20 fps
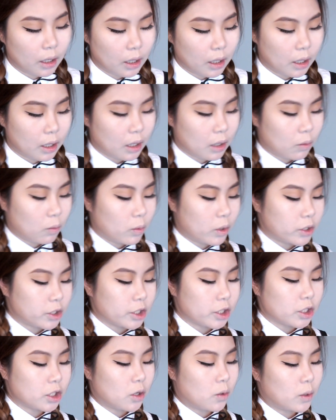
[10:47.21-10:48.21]
And we're
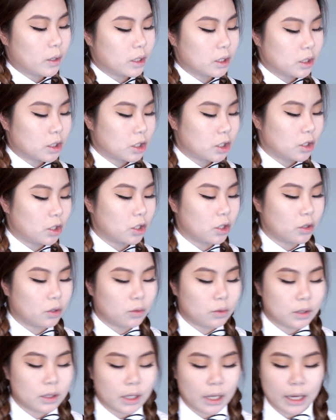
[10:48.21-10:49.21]
just going to
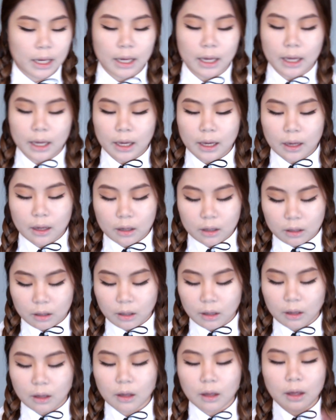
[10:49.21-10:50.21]
use a
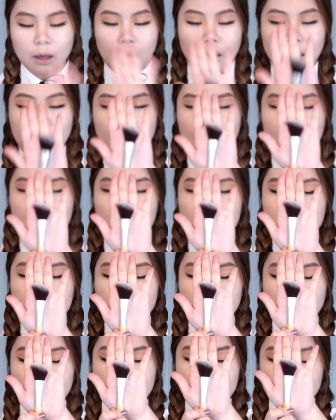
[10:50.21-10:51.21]
angled
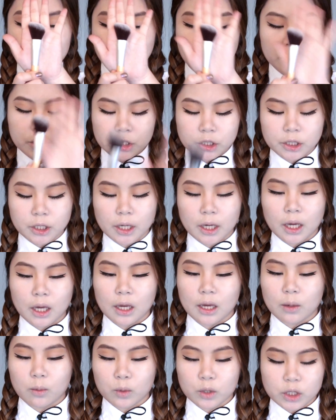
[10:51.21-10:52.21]
blush brush,
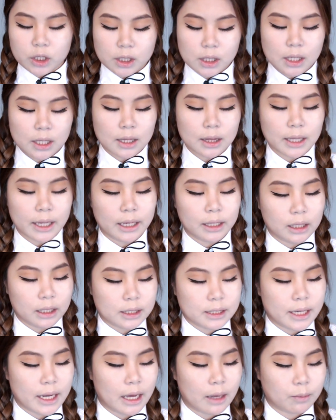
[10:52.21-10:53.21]
and we're just going to lightly
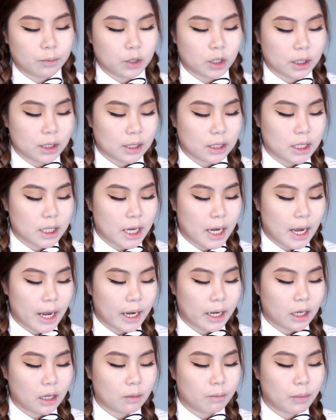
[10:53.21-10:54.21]
tap just a
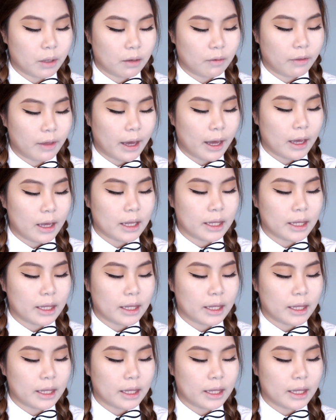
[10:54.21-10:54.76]
tiny bit of that.